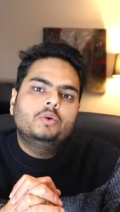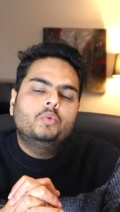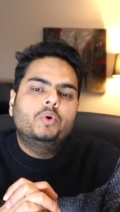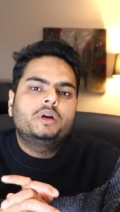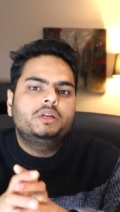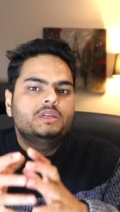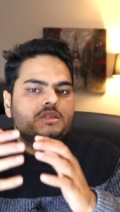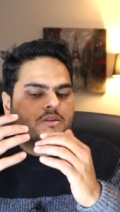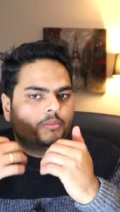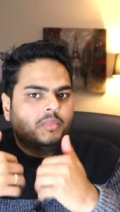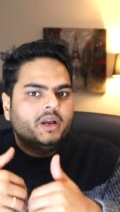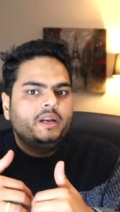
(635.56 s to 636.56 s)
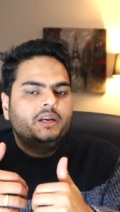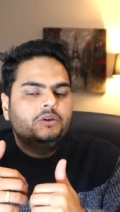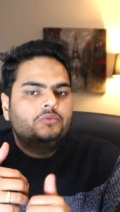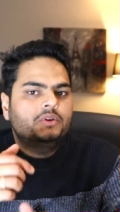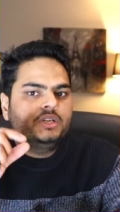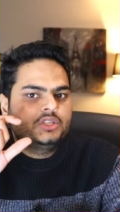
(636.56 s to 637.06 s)
what is my
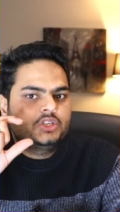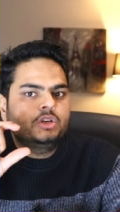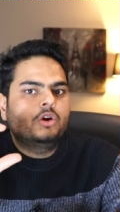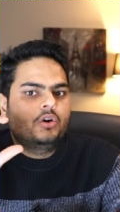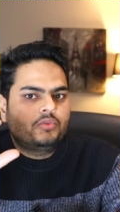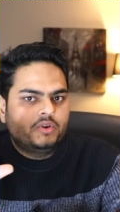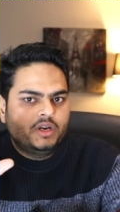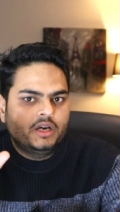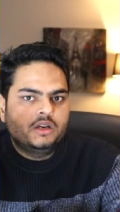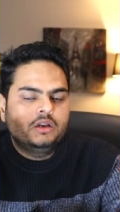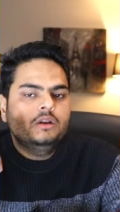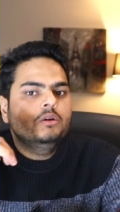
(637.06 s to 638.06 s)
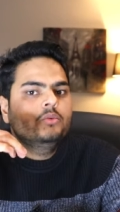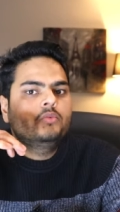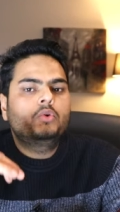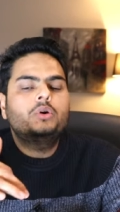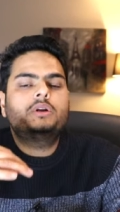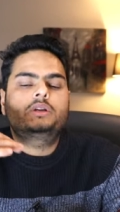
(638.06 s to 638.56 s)
definition of done
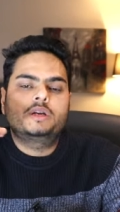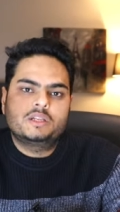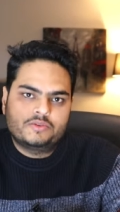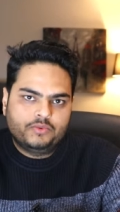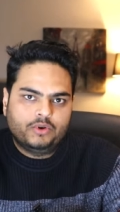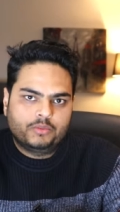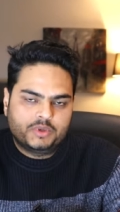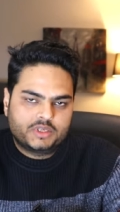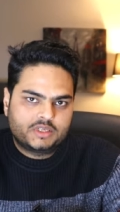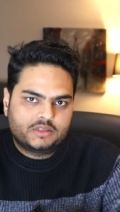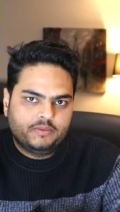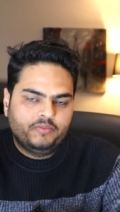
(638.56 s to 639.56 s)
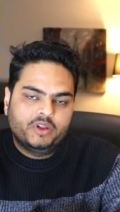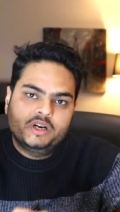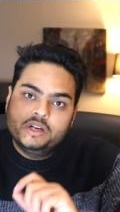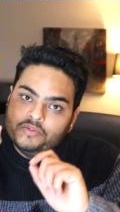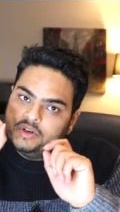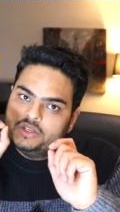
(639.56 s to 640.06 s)
for transformers?
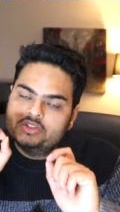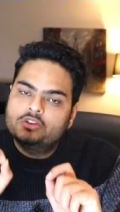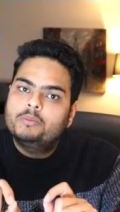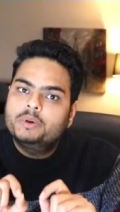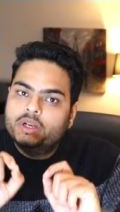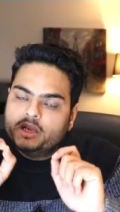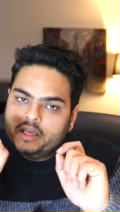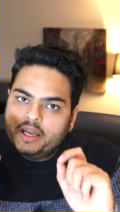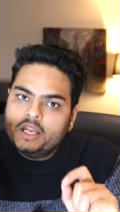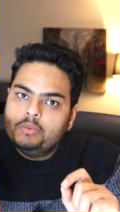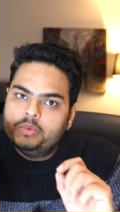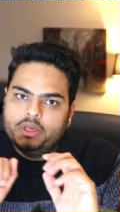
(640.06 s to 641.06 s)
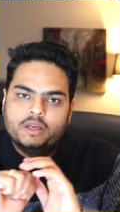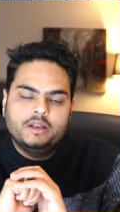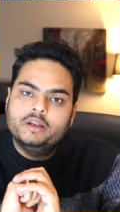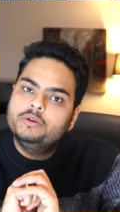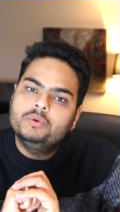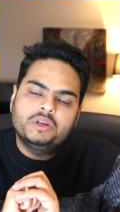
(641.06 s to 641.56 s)
Definition of done can be,
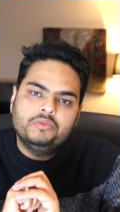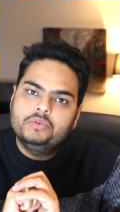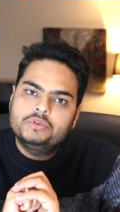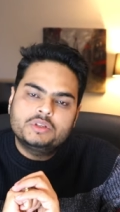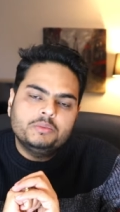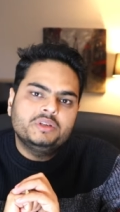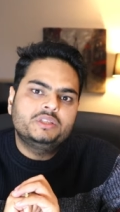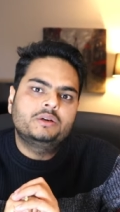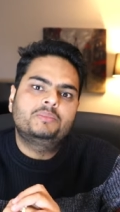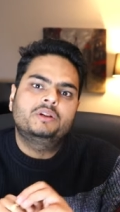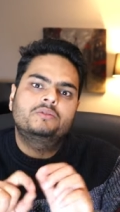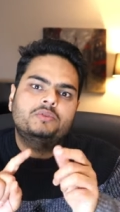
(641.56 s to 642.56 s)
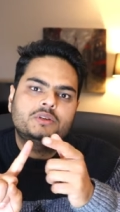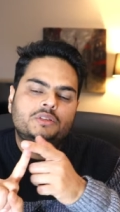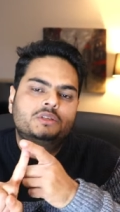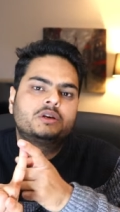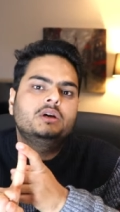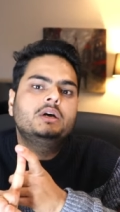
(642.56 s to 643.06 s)
let me give you some examples.
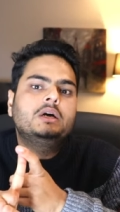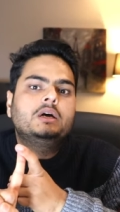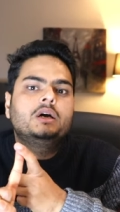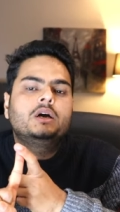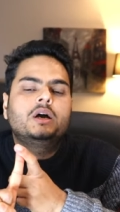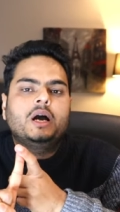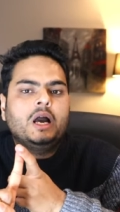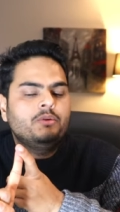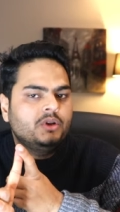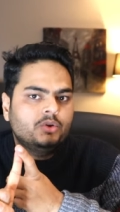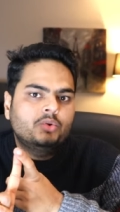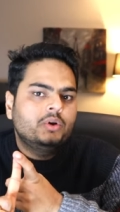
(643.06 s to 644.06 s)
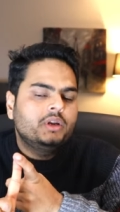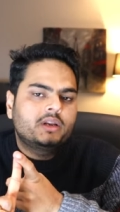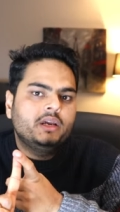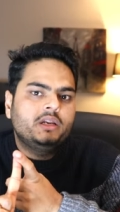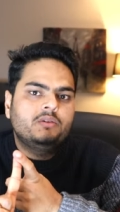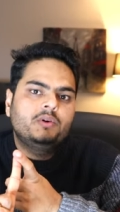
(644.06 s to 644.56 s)
First, I will go and
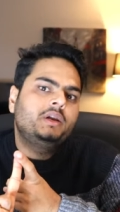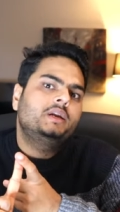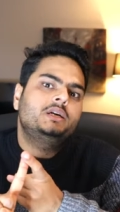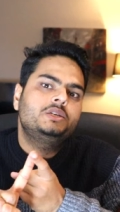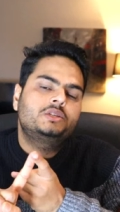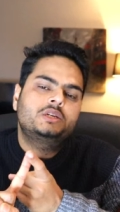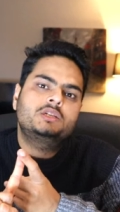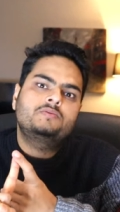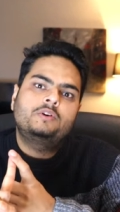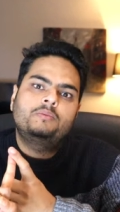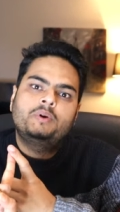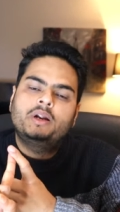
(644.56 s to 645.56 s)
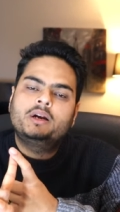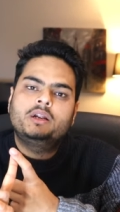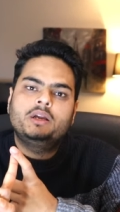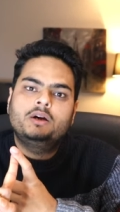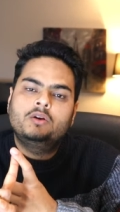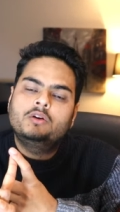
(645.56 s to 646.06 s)
write a very nice transformer
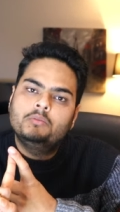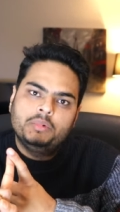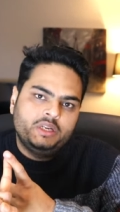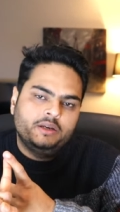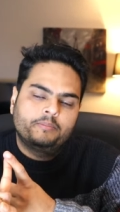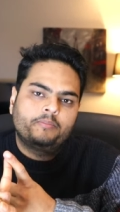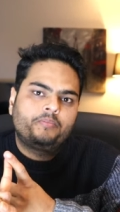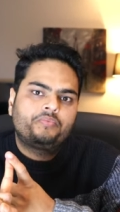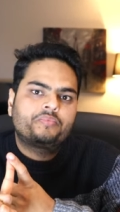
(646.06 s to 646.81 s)
article on medium.